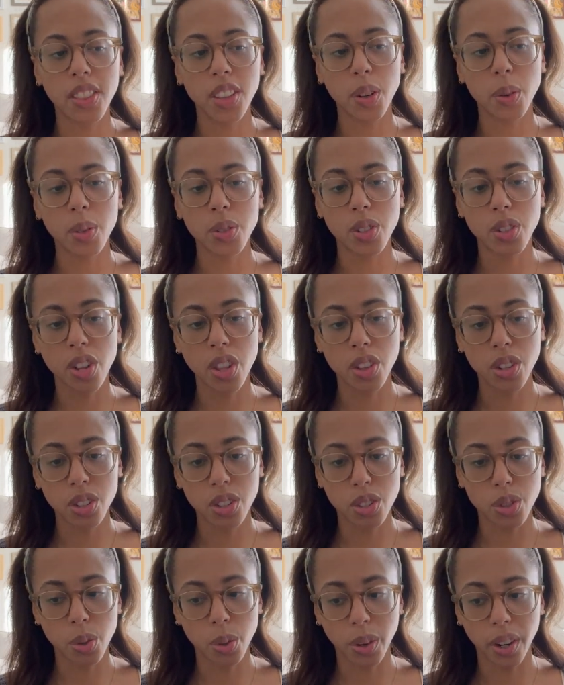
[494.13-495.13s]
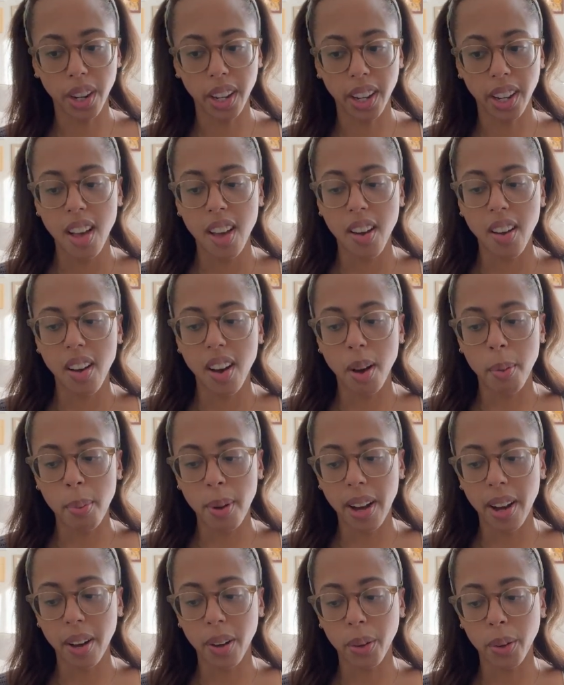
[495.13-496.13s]
There was another story
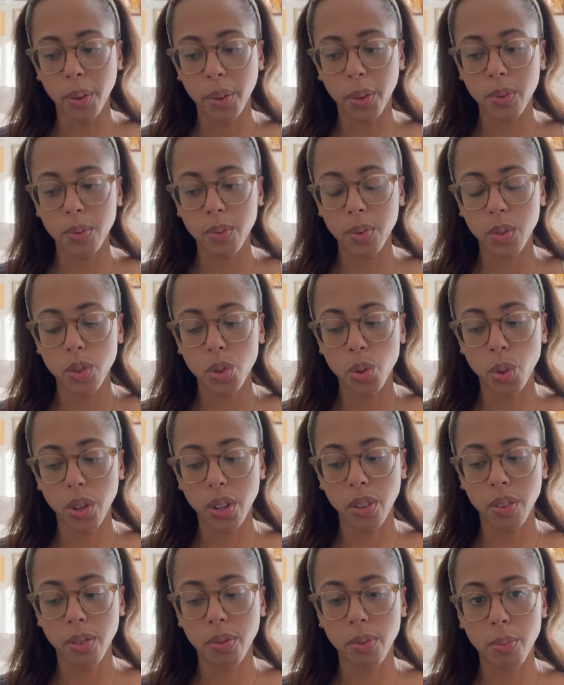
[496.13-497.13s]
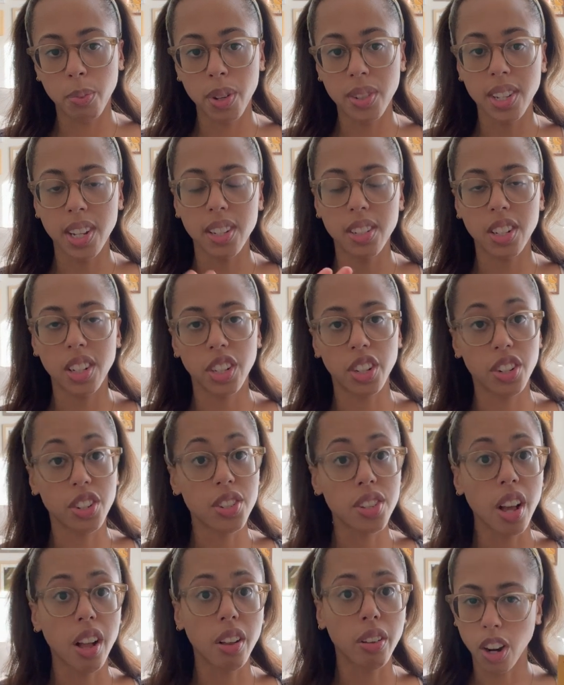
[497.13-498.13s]
about sort of presenting
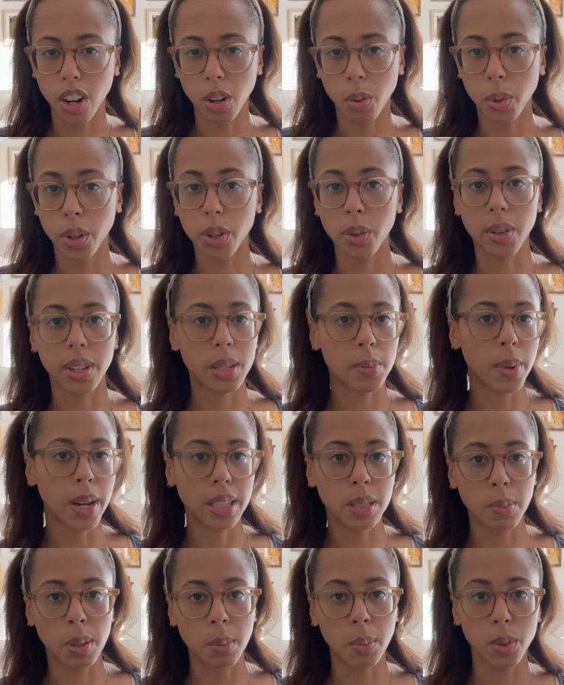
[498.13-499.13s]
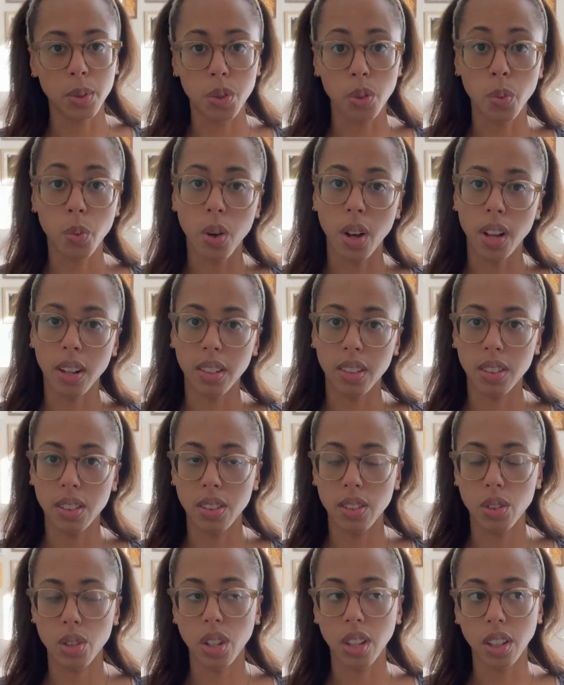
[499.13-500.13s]
yourself or what you expect people to want
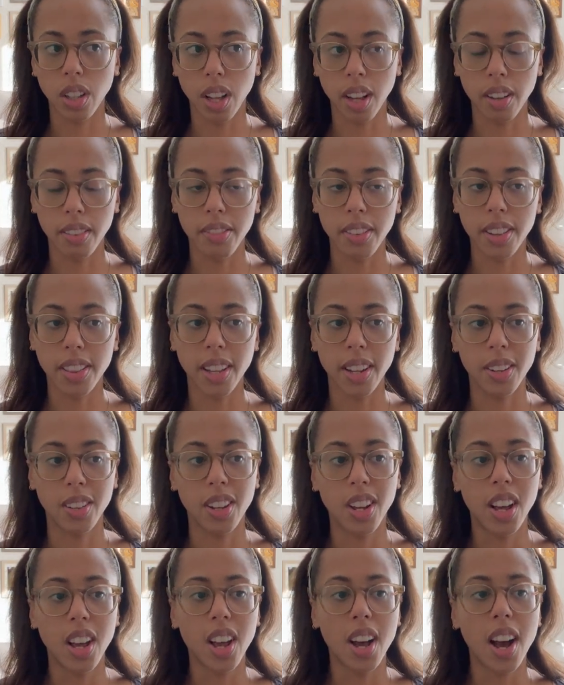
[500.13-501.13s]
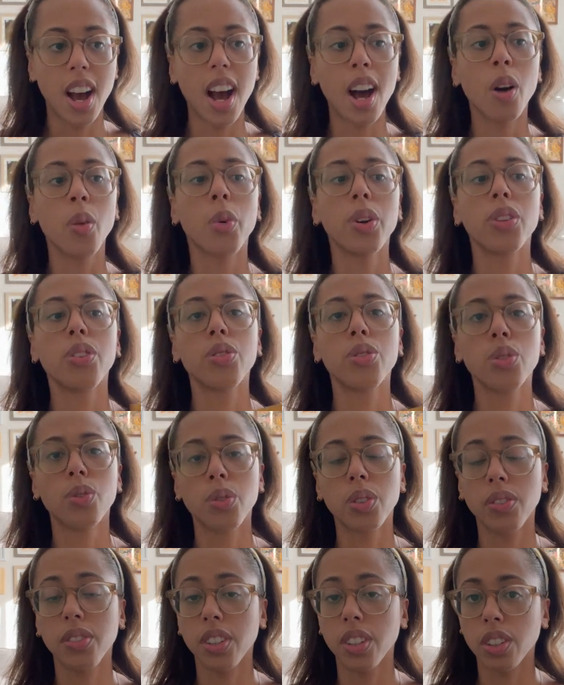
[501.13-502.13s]
to love and then how when you do
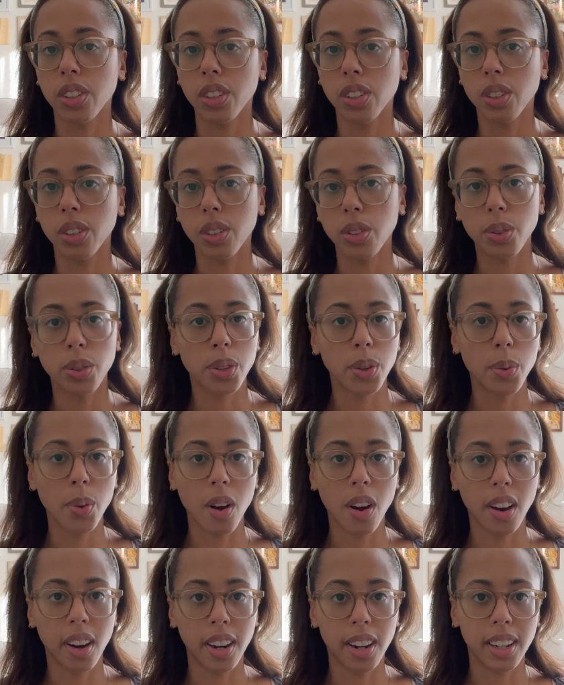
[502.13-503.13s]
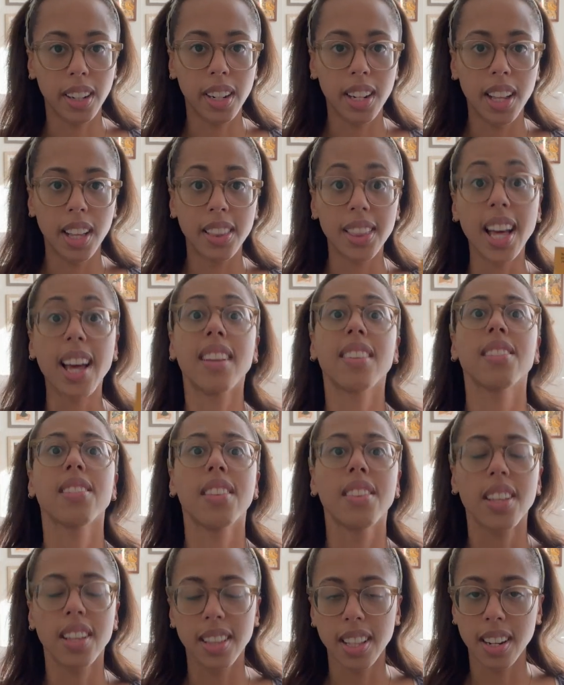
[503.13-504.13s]
reveal who you are, that is
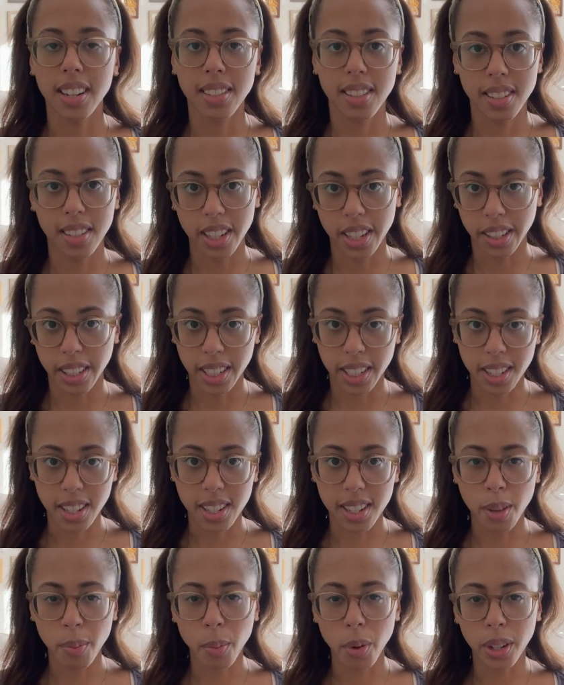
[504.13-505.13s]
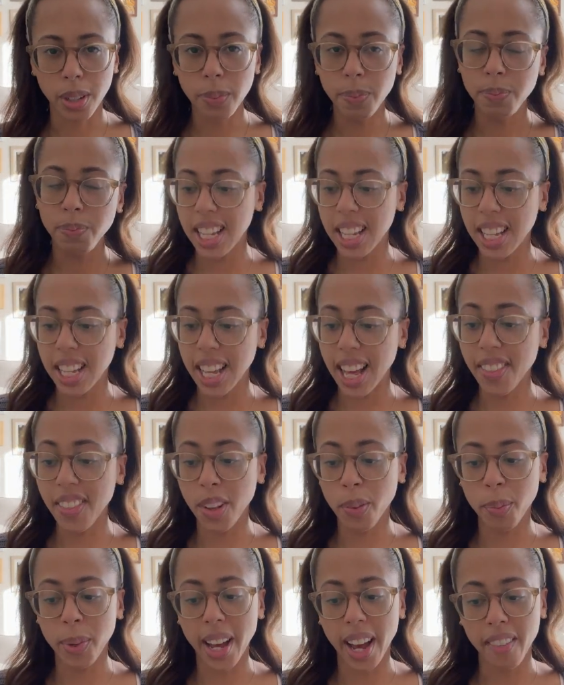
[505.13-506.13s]
the thing that is endearing to someone. And
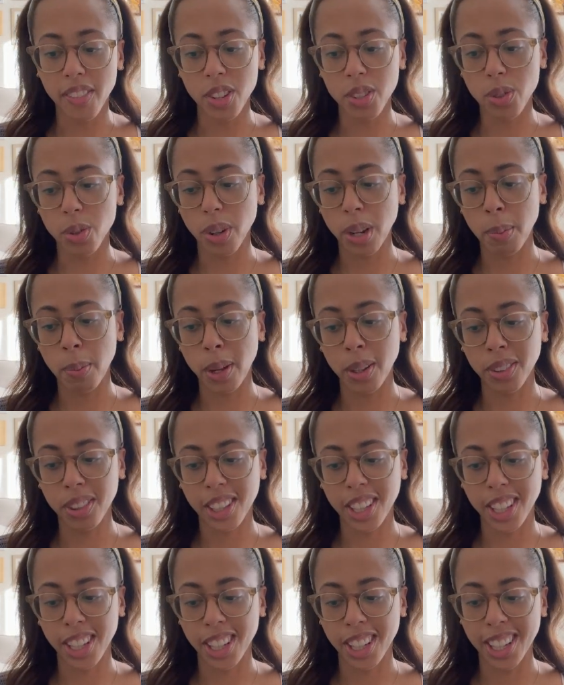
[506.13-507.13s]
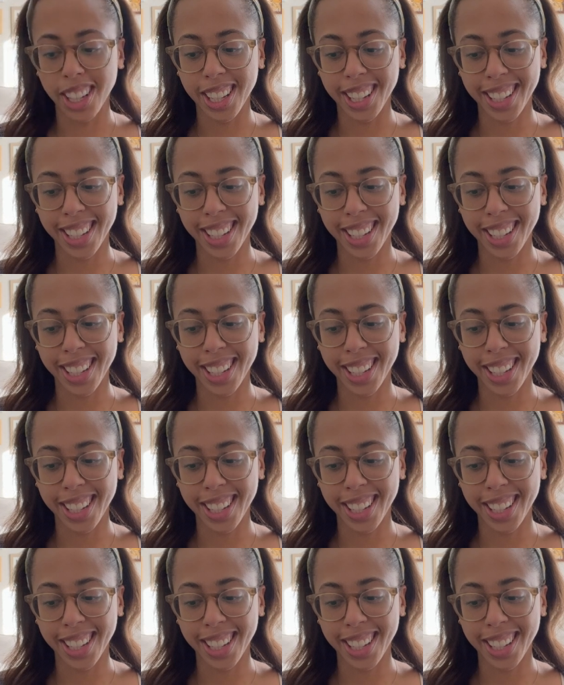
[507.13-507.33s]
then we have the story about the,